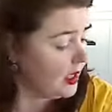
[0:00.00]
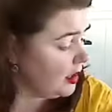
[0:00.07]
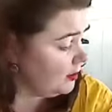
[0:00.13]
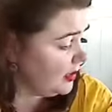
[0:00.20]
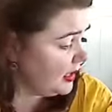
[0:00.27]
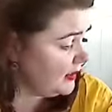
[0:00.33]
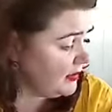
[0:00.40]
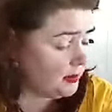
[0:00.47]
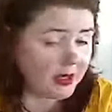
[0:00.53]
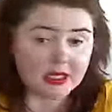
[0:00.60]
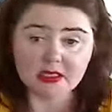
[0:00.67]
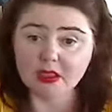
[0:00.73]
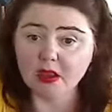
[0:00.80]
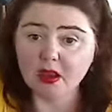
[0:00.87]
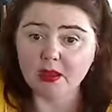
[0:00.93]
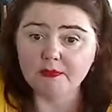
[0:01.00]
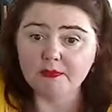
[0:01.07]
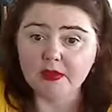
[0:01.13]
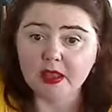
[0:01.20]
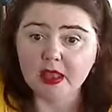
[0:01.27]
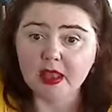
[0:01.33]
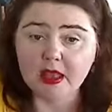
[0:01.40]
But in the meantime,
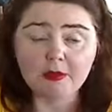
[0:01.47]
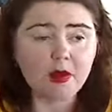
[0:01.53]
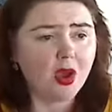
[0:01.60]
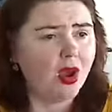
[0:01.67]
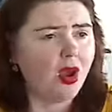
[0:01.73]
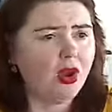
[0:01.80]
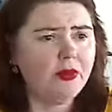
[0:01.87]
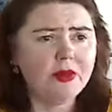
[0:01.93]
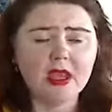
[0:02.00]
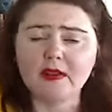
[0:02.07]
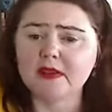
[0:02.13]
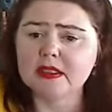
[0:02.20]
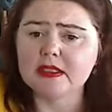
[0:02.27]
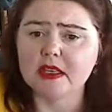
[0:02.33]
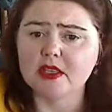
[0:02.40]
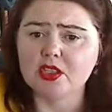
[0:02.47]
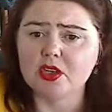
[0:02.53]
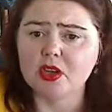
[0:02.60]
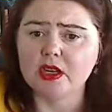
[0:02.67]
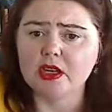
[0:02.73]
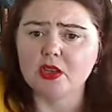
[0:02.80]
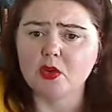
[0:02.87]
I hope you're having
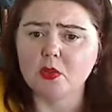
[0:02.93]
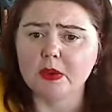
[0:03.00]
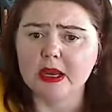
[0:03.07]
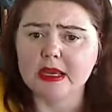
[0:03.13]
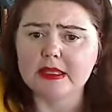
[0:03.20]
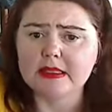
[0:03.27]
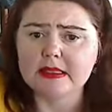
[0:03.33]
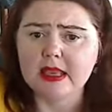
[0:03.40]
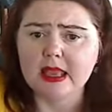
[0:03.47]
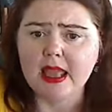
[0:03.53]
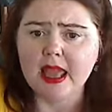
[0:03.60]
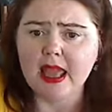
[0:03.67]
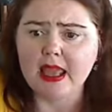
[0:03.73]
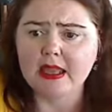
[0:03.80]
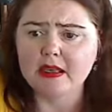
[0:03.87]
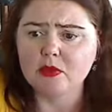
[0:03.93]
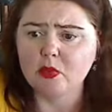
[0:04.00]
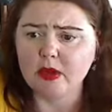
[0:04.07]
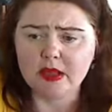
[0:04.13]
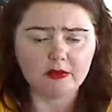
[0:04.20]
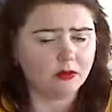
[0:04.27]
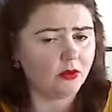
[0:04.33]
sunshine at your place, and
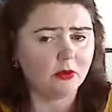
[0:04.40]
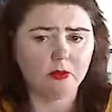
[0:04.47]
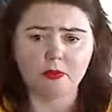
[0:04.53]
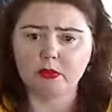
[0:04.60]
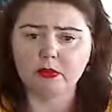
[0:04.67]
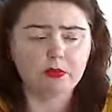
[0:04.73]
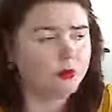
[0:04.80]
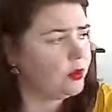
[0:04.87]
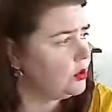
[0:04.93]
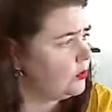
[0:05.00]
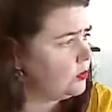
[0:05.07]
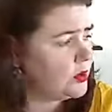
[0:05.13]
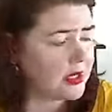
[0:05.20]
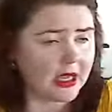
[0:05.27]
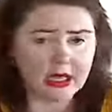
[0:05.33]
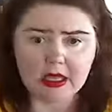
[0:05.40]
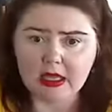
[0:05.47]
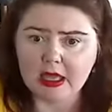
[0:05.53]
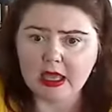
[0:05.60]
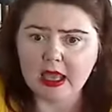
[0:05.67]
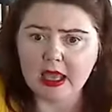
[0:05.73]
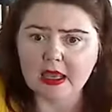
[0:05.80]
we've got a beautiful day
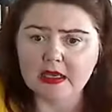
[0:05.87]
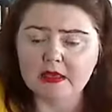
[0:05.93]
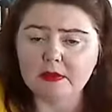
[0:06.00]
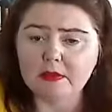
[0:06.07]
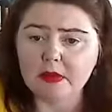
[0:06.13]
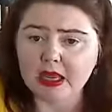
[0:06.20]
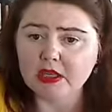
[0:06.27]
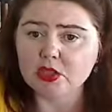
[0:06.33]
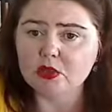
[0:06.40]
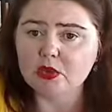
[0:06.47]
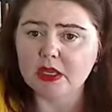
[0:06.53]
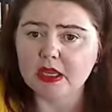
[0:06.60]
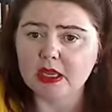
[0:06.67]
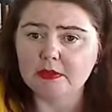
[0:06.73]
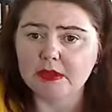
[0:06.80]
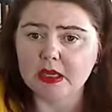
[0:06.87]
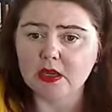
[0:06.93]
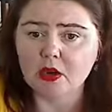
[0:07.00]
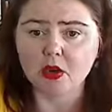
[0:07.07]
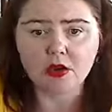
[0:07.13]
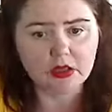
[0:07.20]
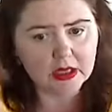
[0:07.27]
here, and make sure you keep knitting
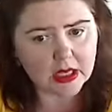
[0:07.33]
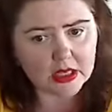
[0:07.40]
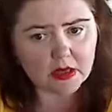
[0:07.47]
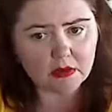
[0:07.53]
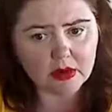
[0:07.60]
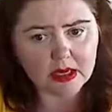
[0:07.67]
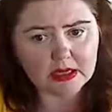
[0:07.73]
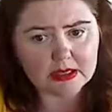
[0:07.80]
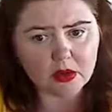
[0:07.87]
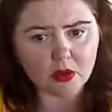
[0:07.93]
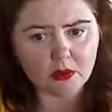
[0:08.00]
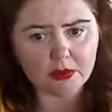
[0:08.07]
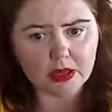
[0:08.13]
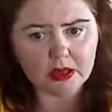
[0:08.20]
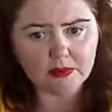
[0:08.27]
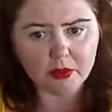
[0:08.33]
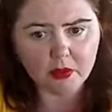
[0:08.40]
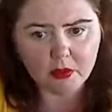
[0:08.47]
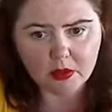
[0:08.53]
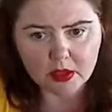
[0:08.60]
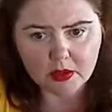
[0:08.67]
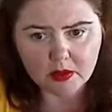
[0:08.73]
on. Get your ears on, people.